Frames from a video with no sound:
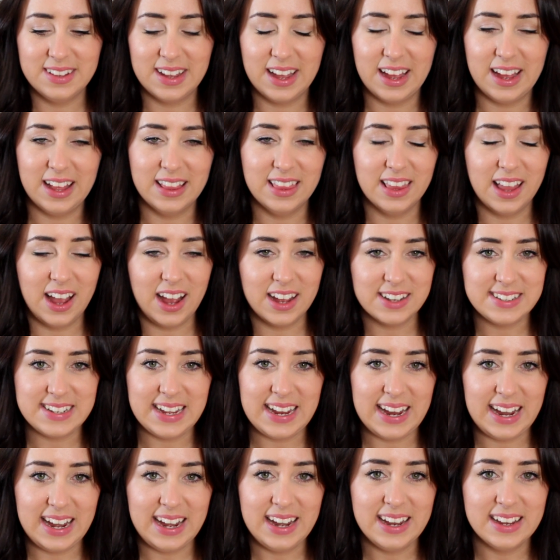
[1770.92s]

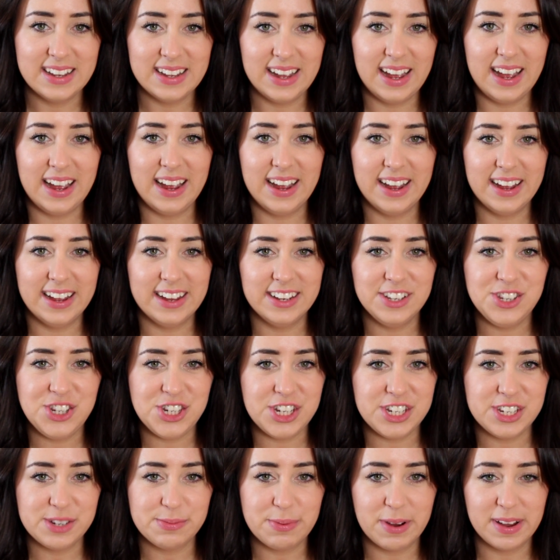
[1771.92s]
latte,
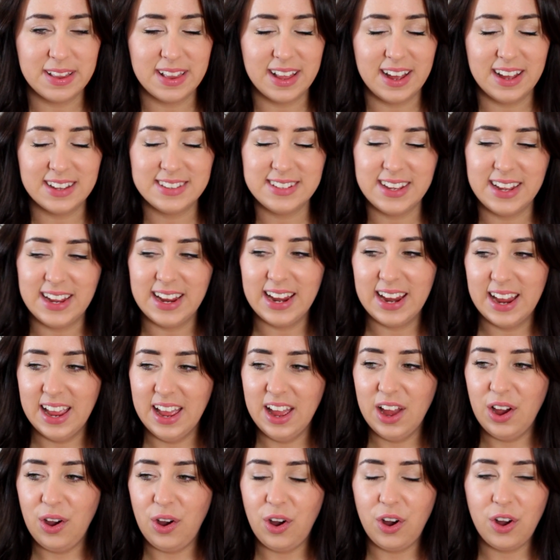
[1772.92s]
gingerbread latte,
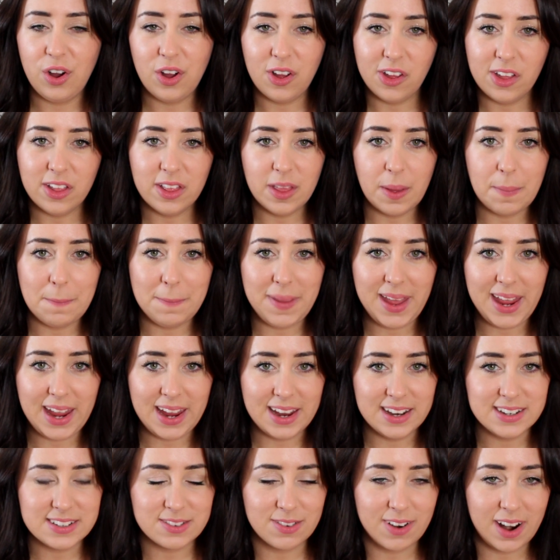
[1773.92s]
all
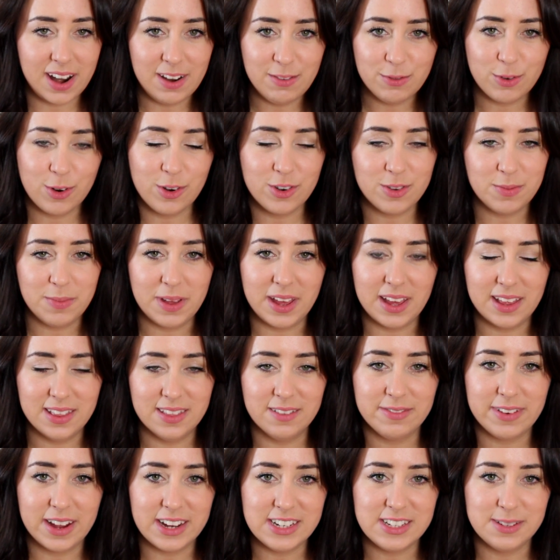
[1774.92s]
made right in front of me in
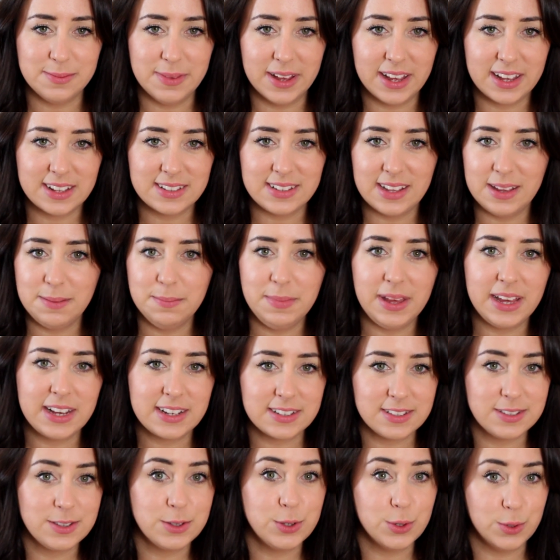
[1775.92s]
the Vitamix. It
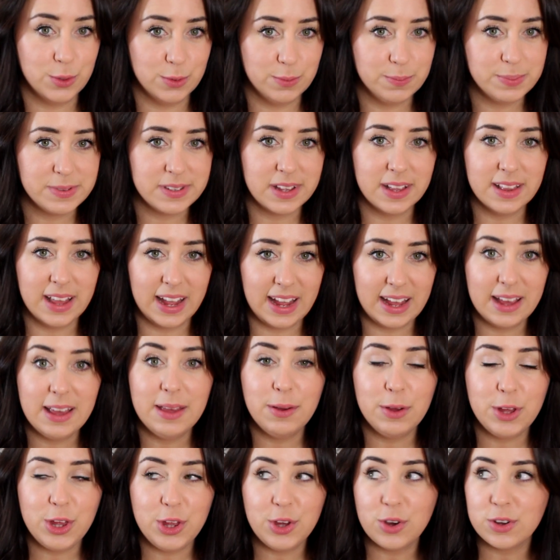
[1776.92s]
makes soups,
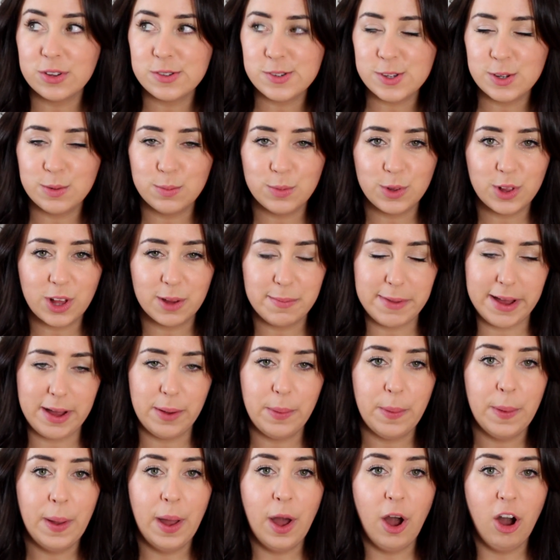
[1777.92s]
like your soup will come
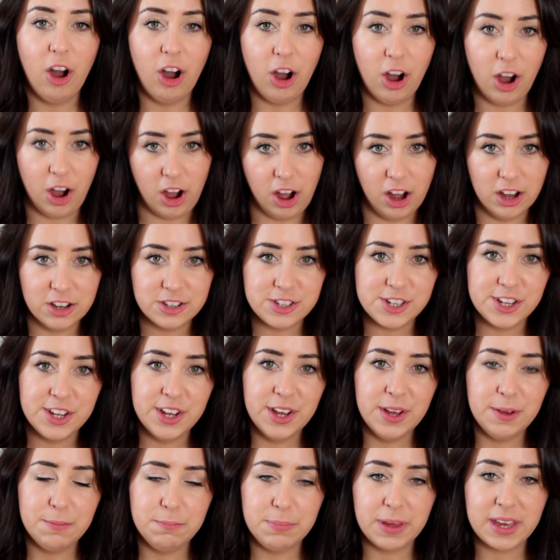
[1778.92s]
out hot
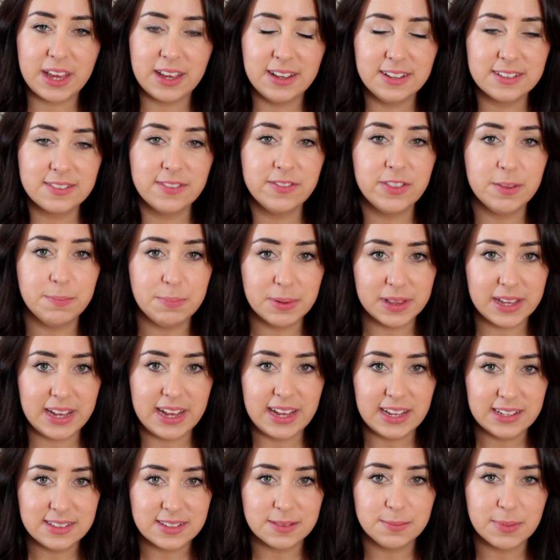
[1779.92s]
because of the
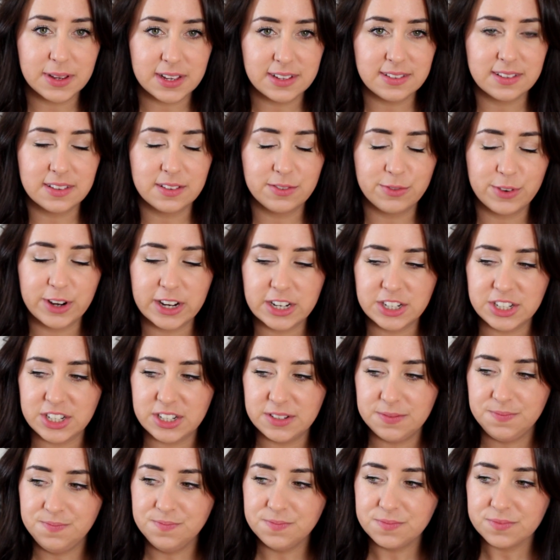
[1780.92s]
blades and because of the
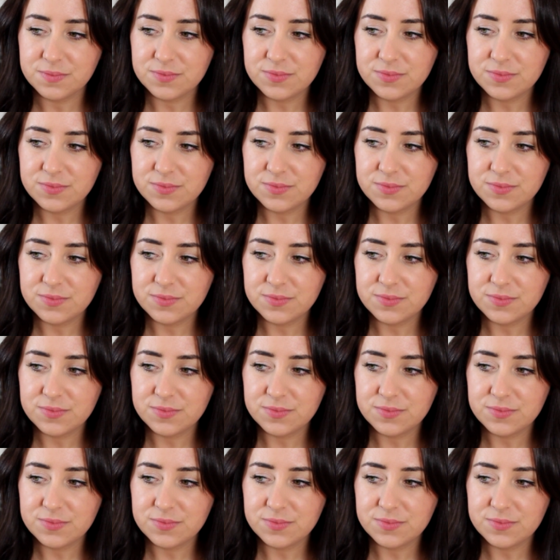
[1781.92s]
friction.